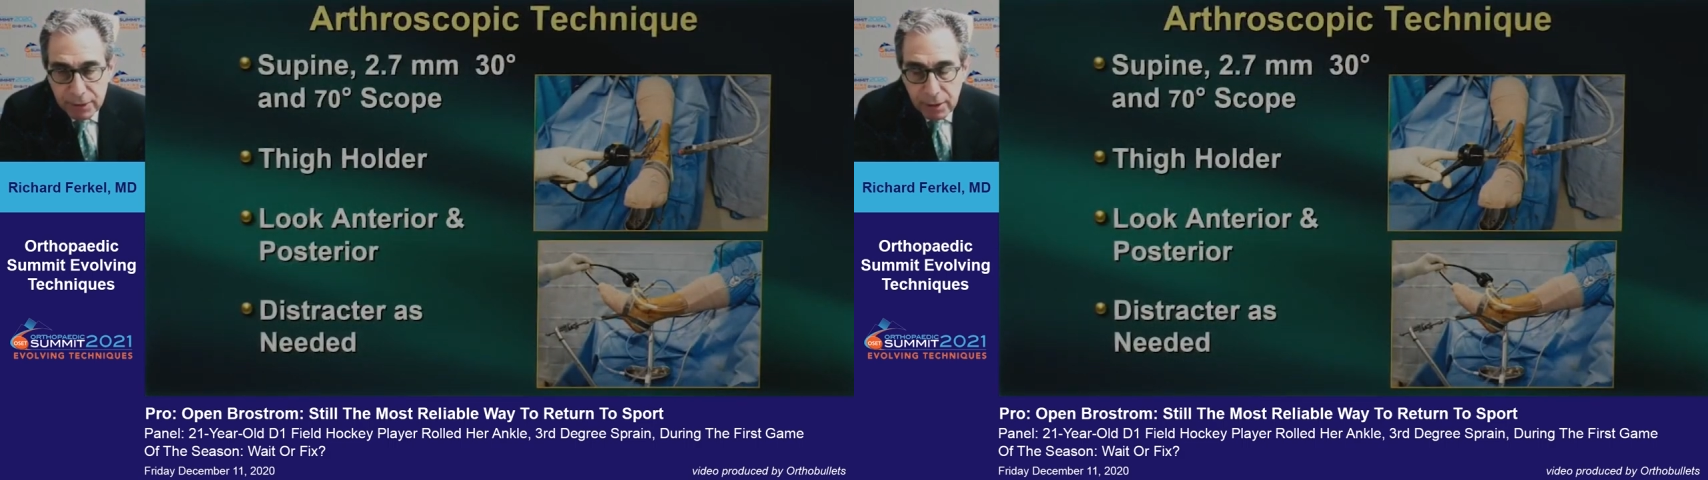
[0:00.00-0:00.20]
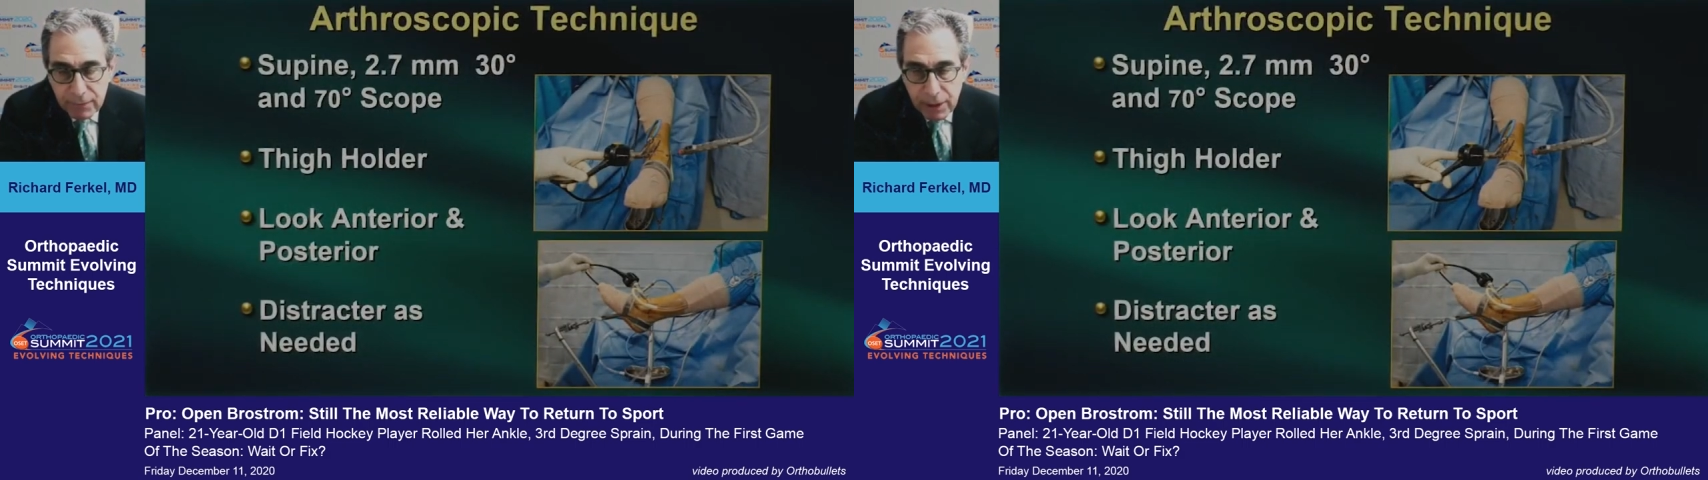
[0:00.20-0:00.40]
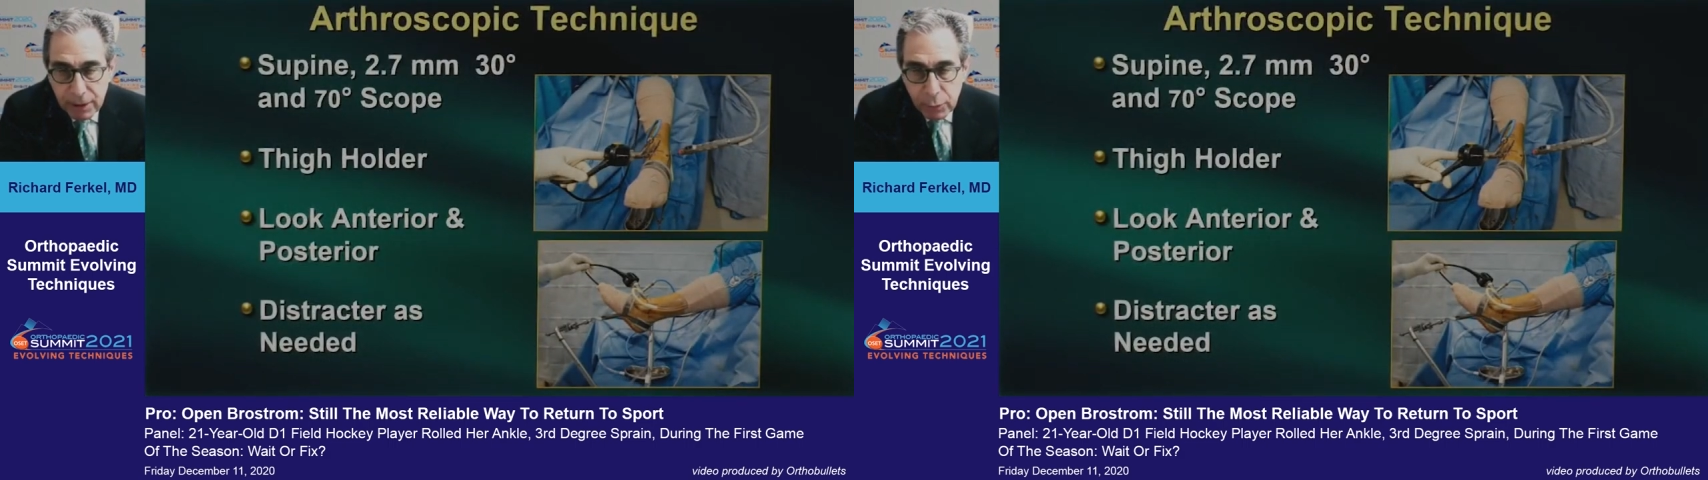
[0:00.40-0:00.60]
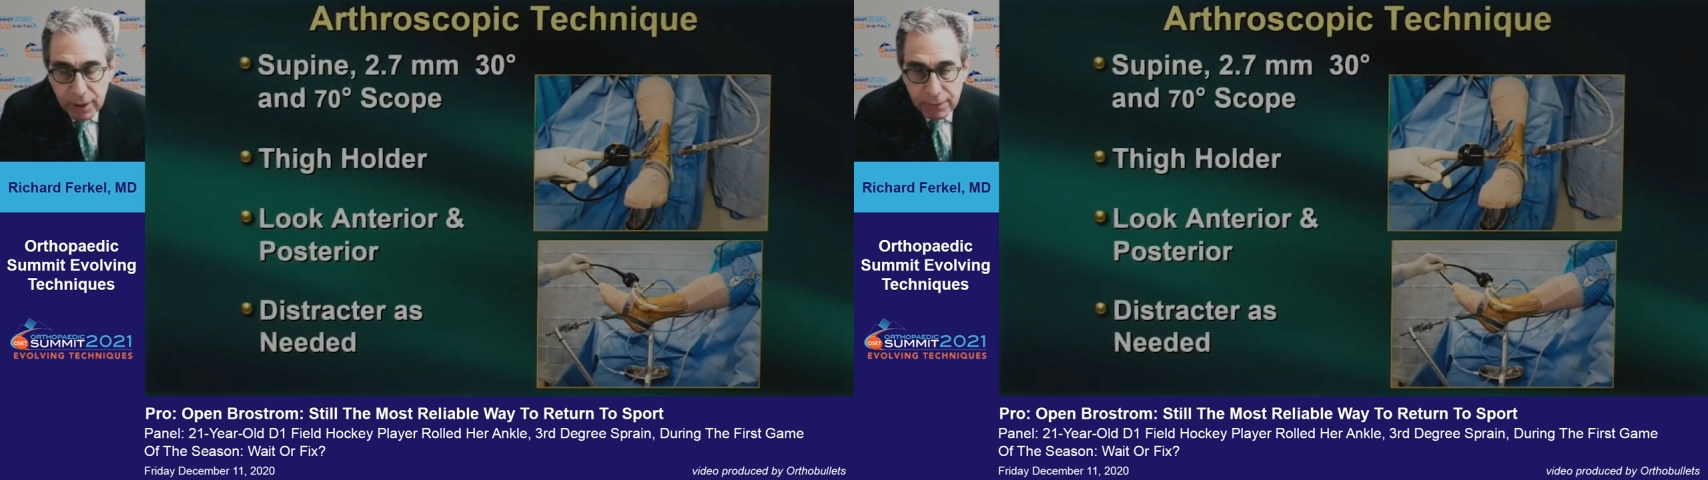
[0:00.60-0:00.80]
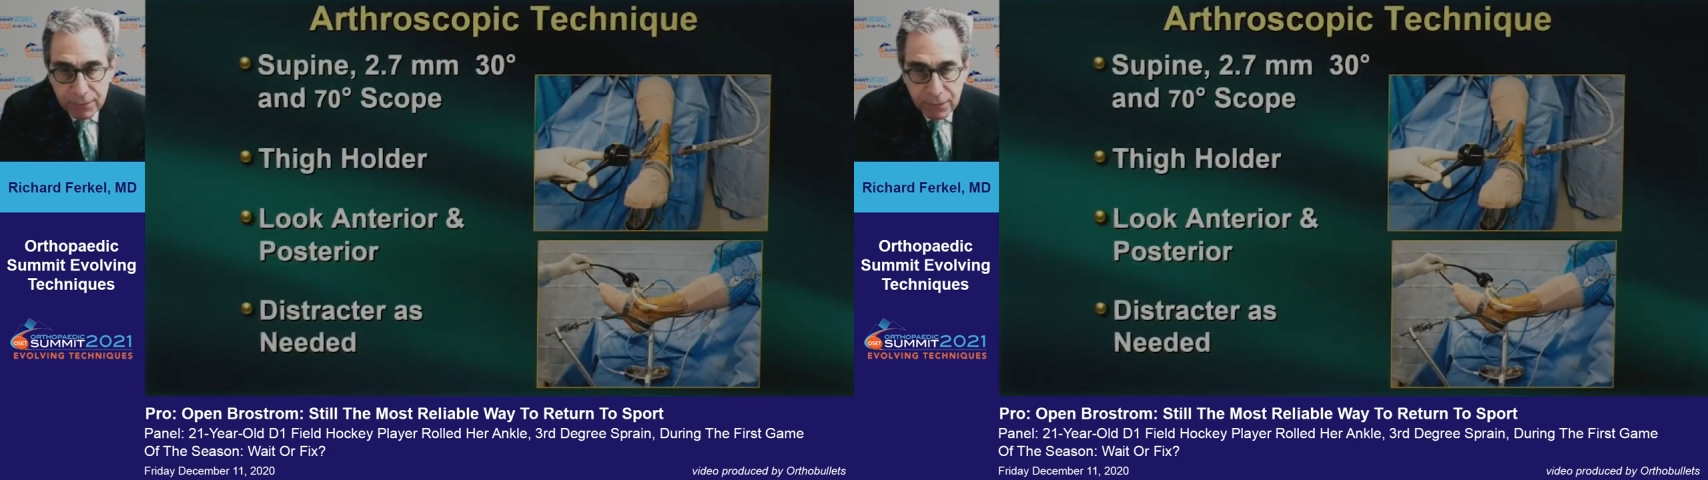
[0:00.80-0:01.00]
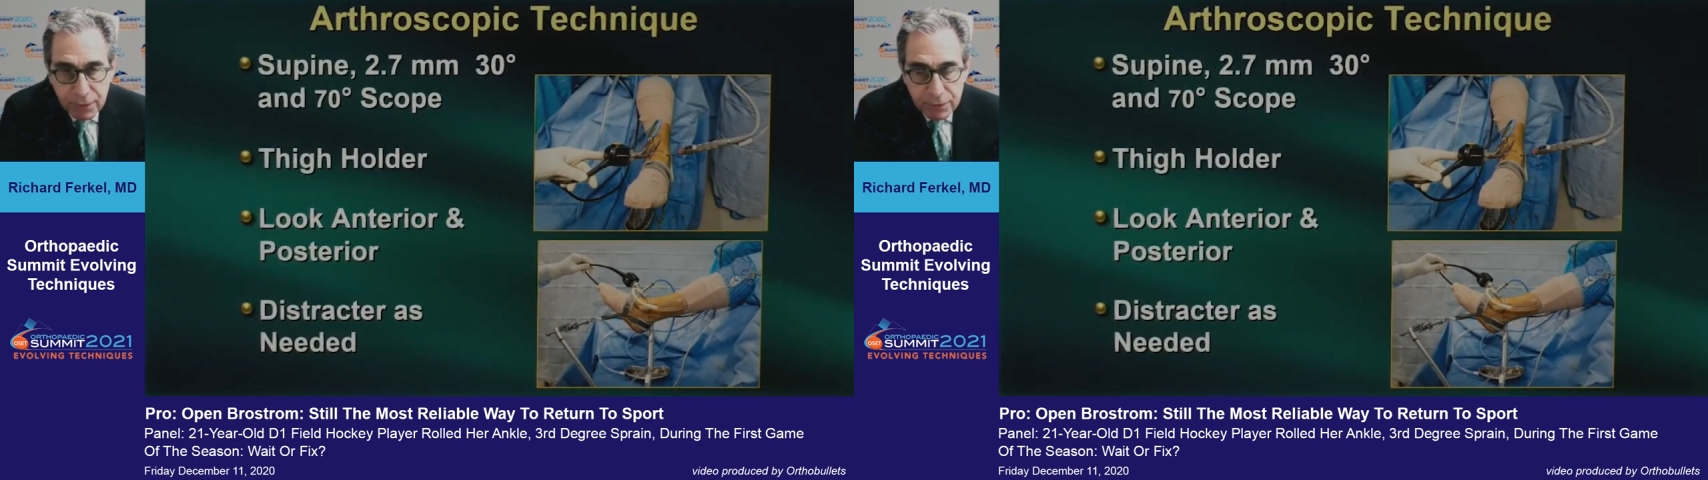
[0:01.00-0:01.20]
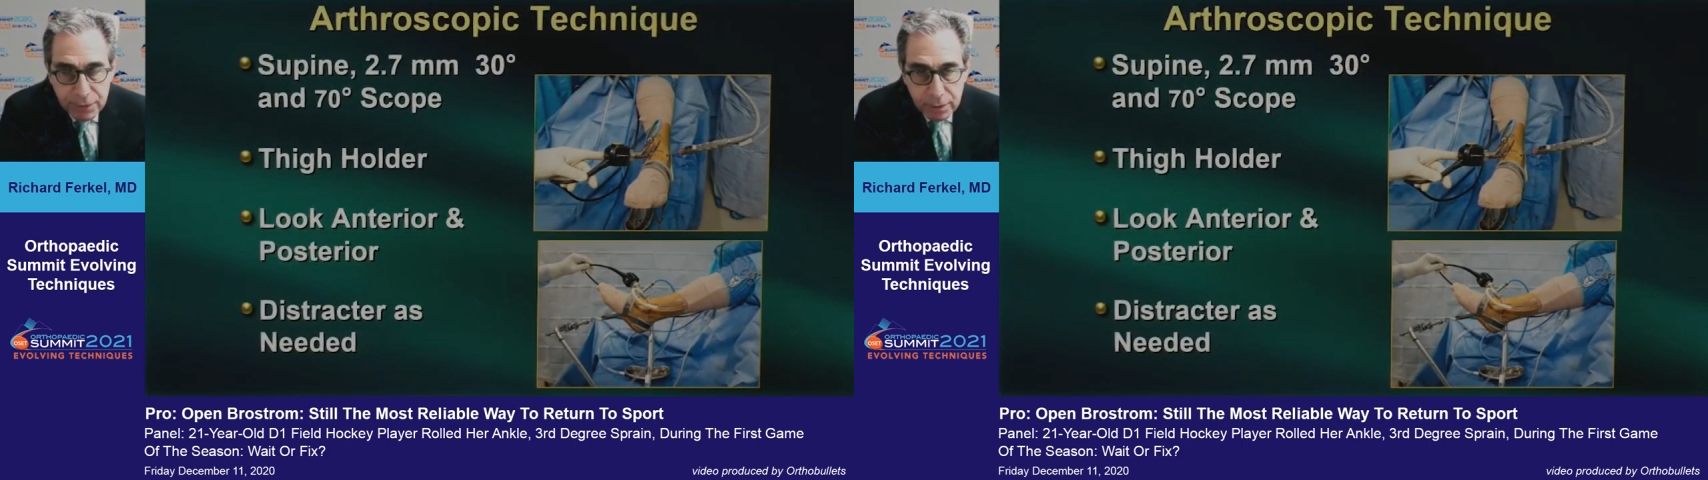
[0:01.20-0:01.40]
are evaluated first.